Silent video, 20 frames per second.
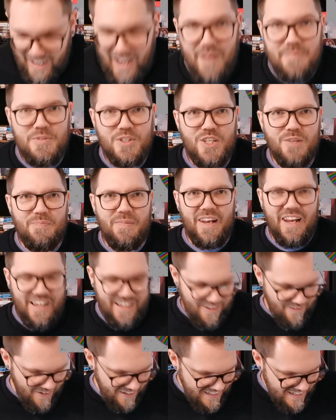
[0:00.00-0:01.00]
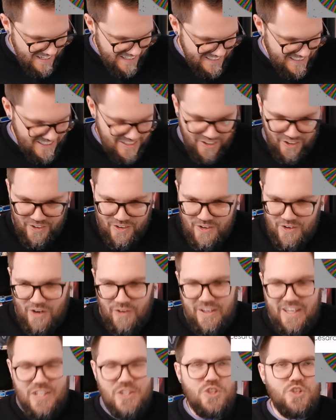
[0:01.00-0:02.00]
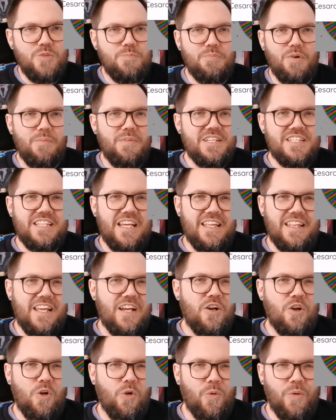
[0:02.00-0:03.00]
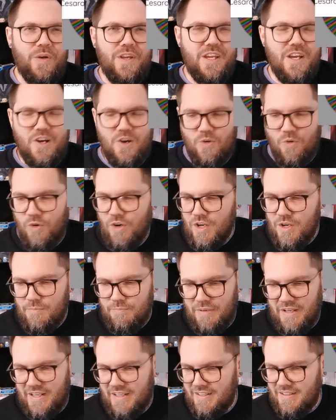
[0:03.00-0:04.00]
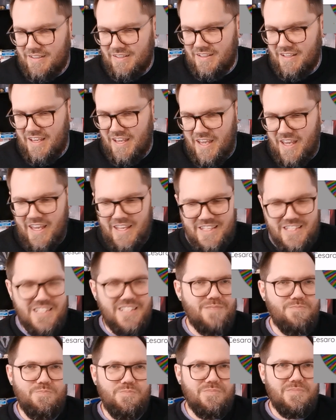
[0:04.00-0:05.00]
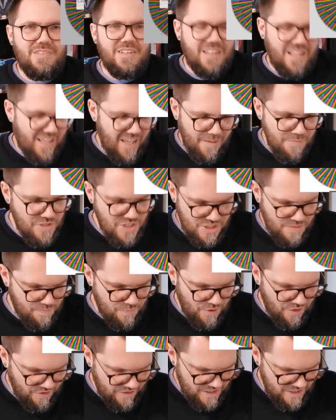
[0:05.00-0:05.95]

I'm super lucky, right? Cesaro, okay, it should probably say there Claudio, but I've just put